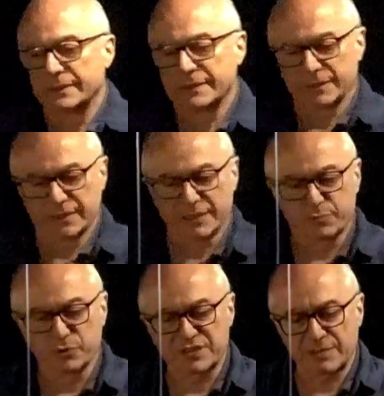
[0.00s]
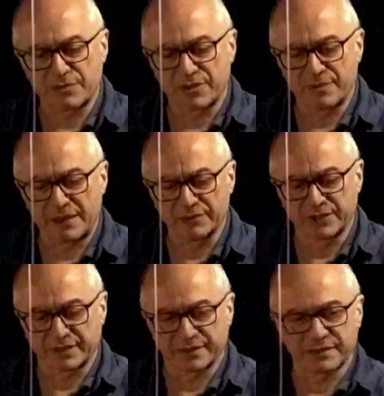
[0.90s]
Let's put some of the
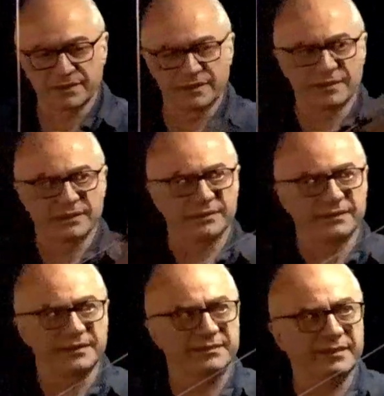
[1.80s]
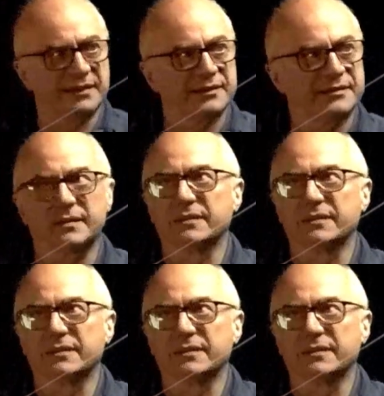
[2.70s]
boundaries. This is